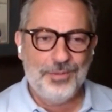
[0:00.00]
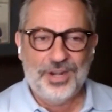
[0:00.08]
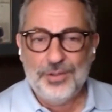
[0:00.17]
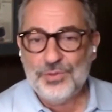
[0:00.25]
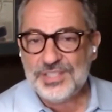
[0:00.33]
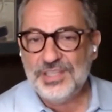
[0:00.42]

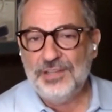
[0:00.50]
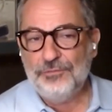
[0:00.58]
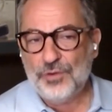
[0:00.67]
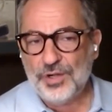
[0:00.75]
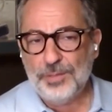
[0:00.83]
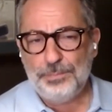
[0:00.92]
but it was an
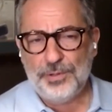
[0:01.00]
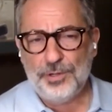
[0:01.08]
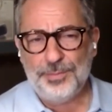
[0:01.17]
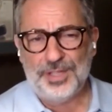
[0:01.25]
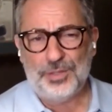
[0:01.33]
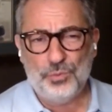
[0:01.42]
inverted
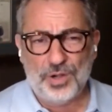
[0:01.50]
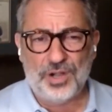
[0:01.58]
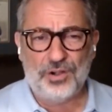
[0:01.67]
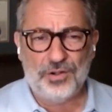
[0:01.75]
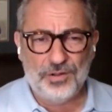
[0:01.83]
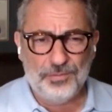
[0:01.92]
pyramid
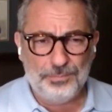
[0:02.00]
where